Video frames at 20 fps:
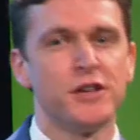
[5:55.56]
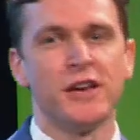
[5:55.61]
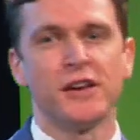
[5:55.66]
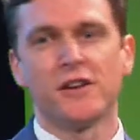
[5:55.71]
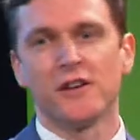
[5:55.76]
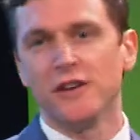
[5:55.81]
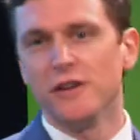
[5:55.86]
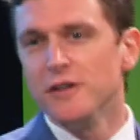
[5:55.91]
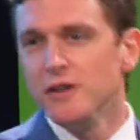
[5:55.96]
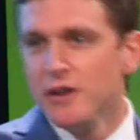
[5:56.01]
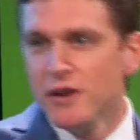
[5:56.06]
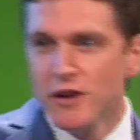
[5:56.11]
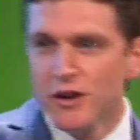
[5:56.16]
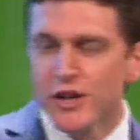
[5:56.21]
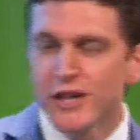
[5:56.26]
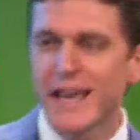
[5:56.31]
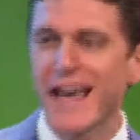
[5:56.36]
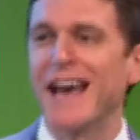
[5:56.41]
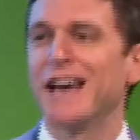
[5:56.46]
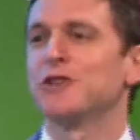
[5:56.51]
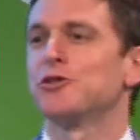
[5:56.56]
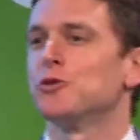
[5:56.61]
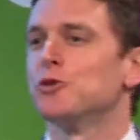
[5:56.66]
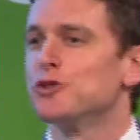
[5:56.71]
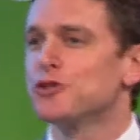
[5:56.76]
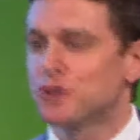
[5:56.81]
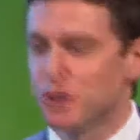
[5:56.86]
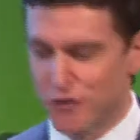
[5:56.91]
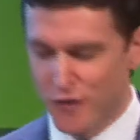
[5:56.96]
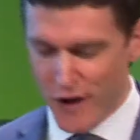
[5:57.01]
take a casual
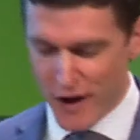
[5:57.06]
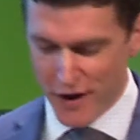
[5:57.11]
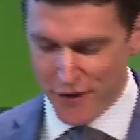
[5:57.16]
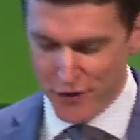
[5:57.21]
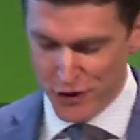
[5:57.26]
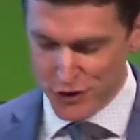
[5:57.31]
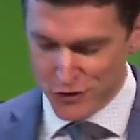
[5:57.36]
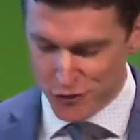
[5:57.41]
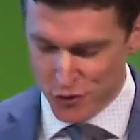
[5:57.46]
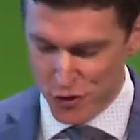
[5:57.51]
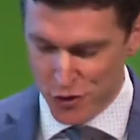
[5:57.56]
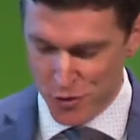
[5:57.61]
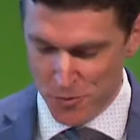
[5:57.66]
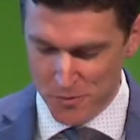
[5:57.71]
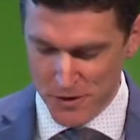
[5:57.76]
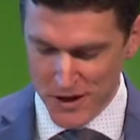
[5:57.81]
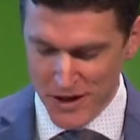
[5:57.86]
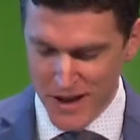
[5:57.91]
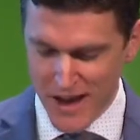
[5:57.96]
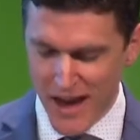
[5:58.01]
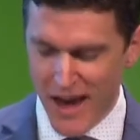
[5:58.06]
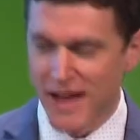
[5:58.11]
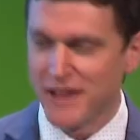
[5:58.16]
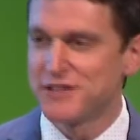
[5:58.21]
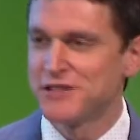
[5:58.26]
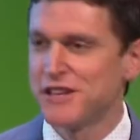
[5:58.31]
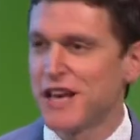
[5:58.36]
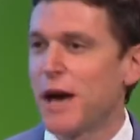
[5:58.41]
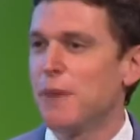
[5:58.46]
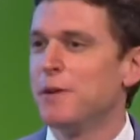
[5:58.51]
survey of this room and
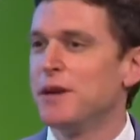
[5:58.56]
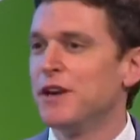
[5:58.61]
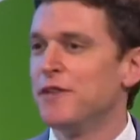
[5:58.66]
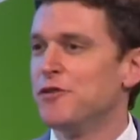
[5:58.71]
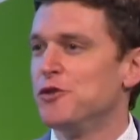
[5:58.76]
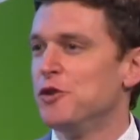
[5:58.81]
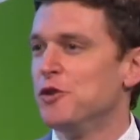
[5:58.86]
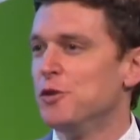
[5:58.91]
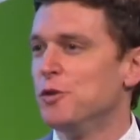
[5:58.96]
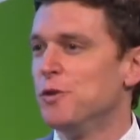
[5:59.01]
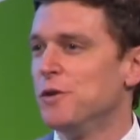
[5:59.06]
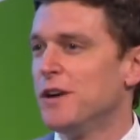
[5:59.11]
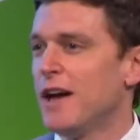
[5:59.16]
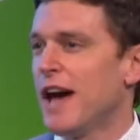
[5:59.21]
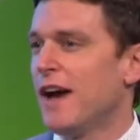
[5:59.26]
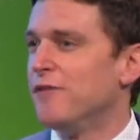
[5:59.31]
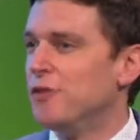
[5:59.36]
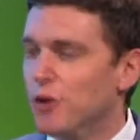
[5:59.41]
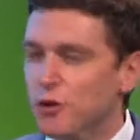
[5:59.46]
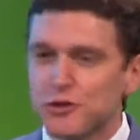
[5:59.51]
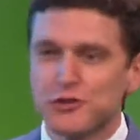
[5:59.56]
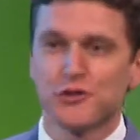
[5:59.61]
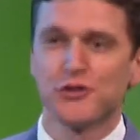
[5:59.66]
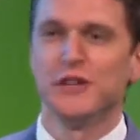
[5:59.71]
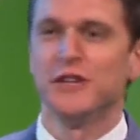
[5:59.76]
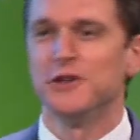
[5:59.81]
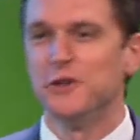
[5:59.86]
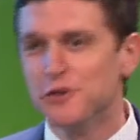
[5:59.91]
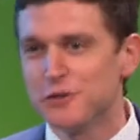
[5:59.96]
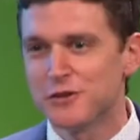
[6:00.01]
see how many of you have no
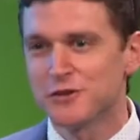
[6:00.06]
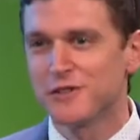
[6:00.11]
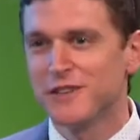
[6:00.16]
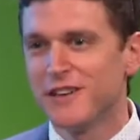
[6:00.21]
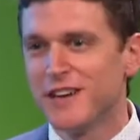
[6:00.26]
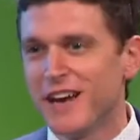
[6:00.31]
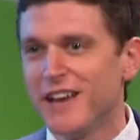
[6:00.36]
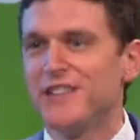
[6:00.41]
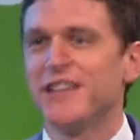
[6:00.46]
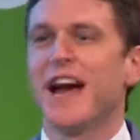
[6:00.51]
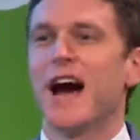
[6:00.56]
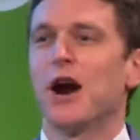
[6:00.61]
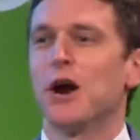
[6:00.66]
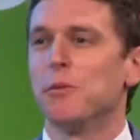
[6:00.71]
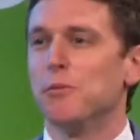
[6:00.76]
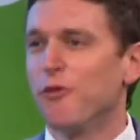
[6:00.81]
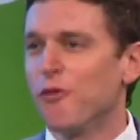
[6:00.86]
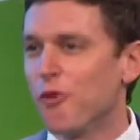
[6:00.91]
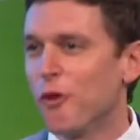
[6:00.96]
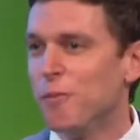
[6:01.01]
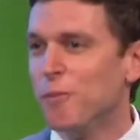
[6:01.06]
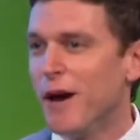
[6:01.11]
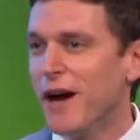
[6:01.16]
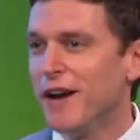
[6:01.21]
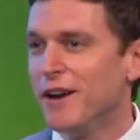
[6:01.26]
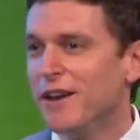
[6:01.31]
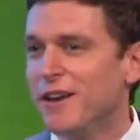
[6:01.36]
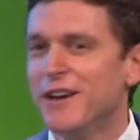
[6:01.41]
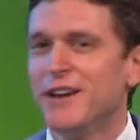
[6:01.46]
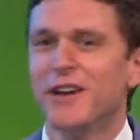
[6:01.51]
screen use in the hour before
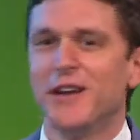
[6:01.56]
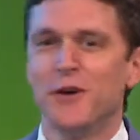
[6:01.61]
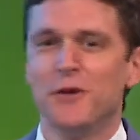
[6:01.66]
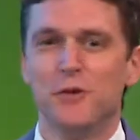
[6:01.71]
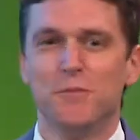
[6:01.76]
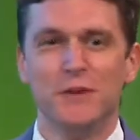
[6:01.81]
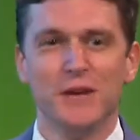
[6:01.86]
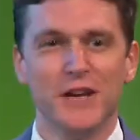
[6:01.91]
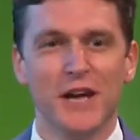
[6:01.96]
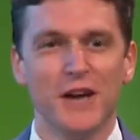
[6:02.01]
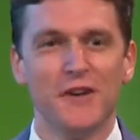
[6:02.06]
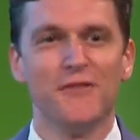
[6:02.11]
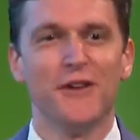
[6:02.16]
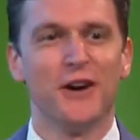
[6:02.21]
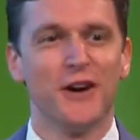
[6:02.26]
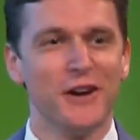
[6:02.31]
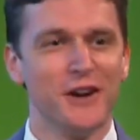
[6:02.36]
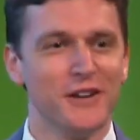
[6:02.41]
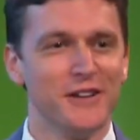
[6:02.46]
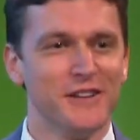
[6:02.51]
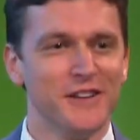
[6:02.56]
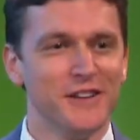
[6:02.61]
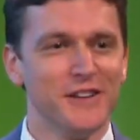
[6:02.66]
bed, it would be a very,